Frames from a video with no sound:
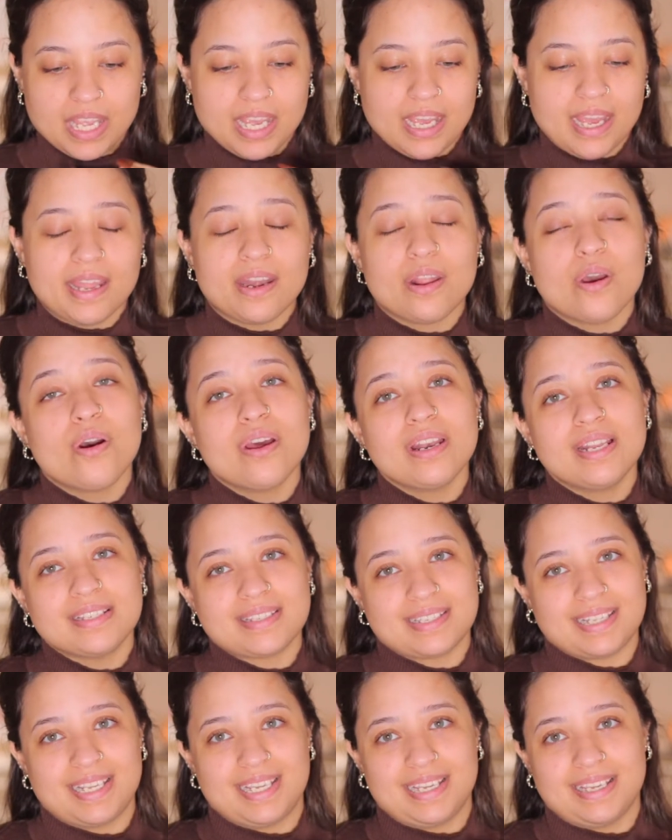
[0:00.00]
And
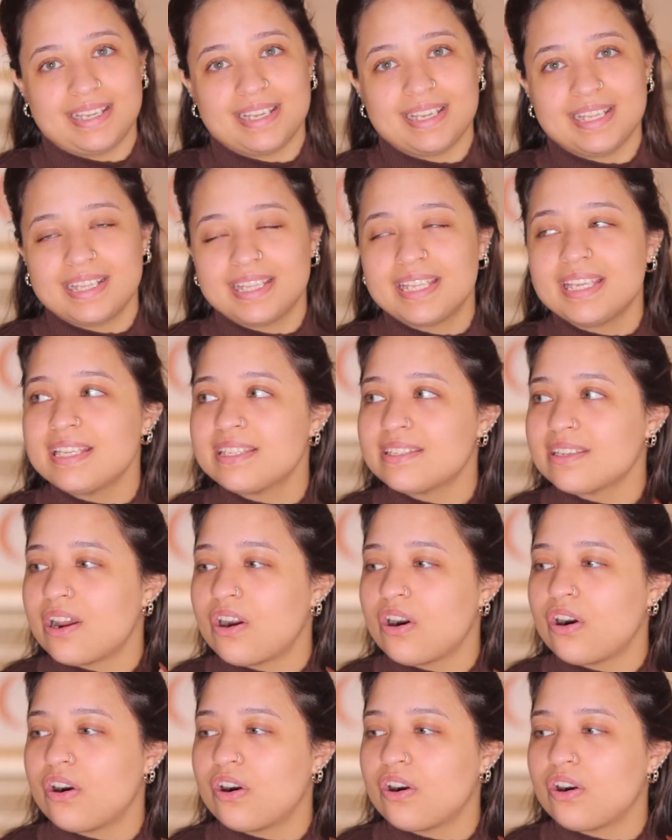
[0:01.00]
honestly, these
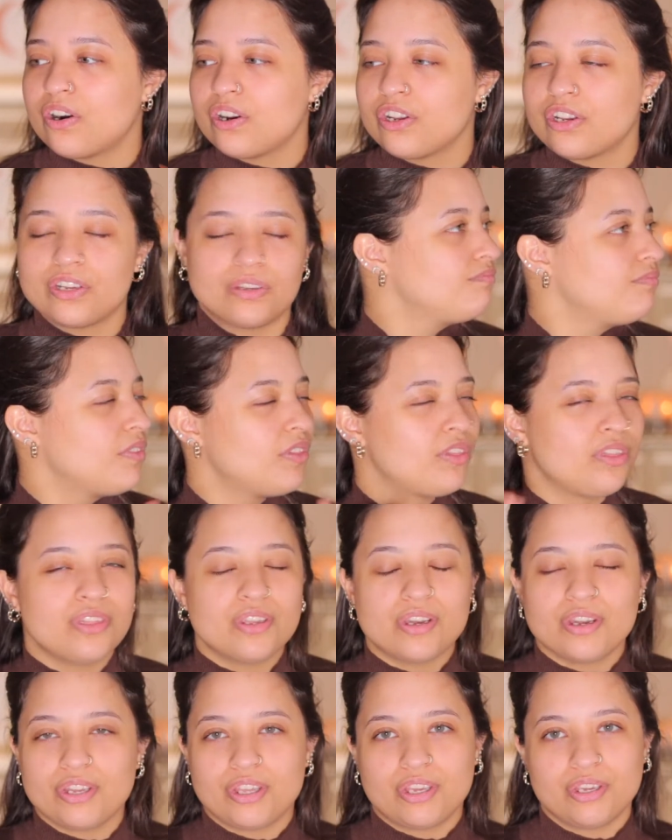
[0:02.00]
are
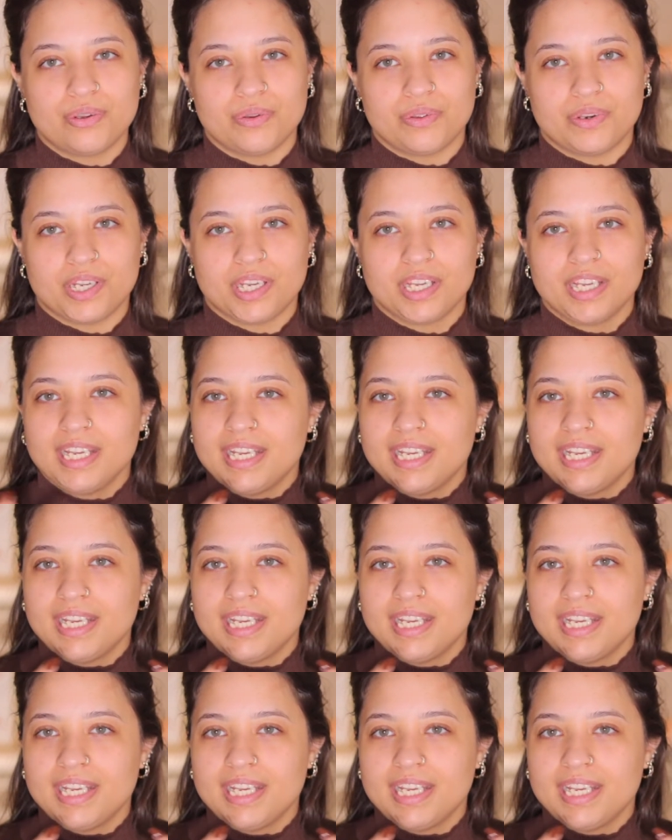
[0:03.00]
not good.